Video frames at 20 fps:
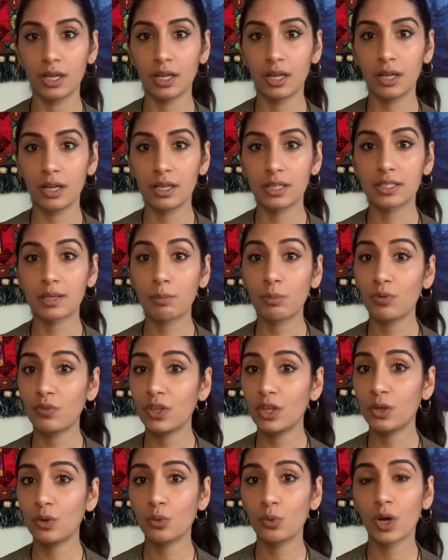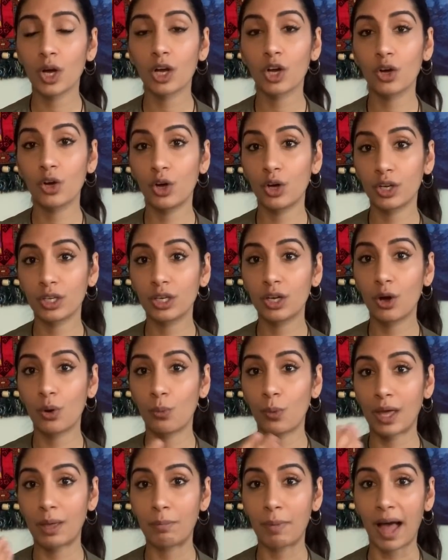Some of you could go
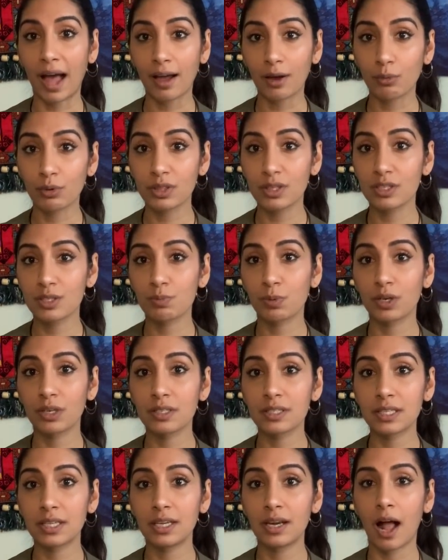way back with this person.